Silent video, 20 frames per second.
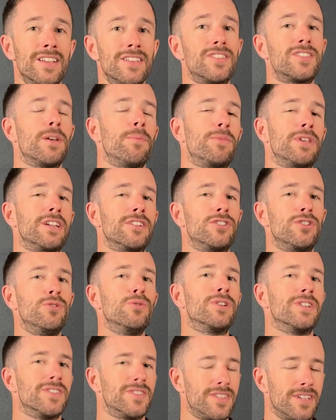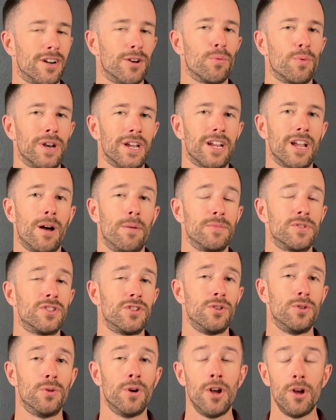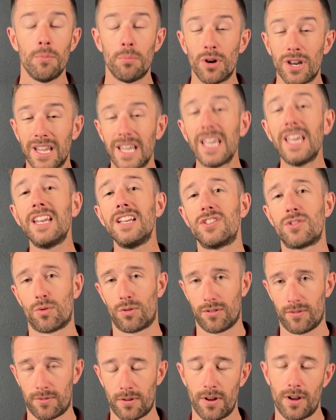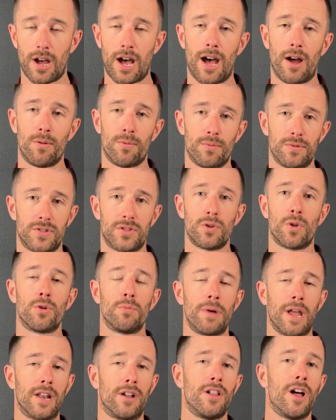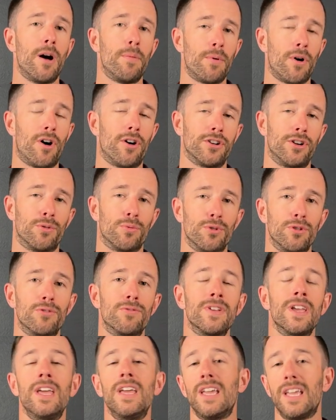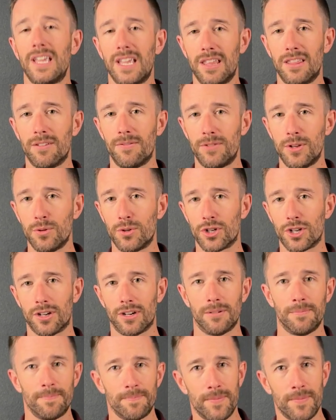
Something to consider when it comes to putting any sort of solar panel up on your roof in the future.